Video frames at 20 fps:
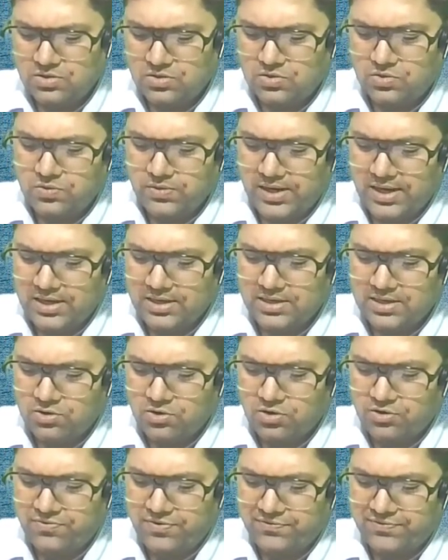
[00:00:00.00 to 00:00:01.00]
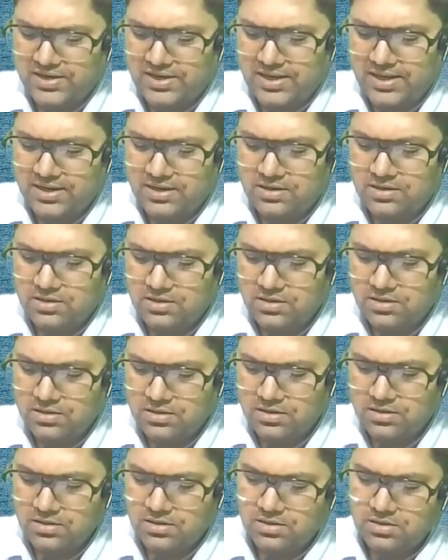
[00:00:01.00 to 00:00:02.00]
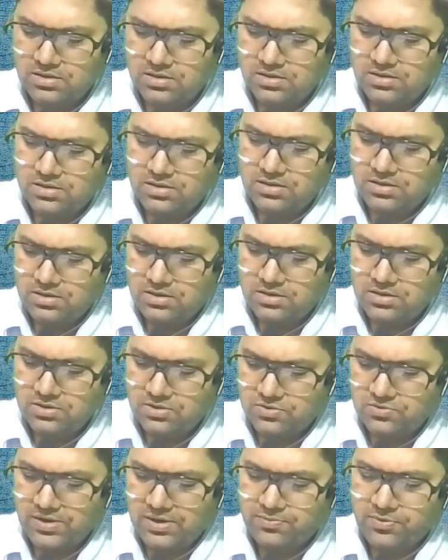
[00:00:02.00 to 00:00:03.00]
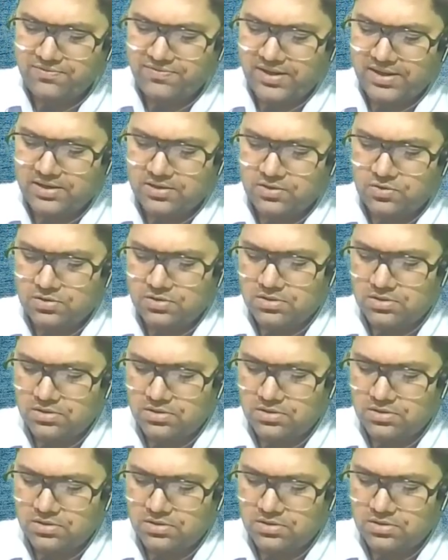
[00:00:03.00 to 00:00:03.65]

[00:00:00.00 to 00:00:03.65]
12 crore 50 lakh or 12.5 crore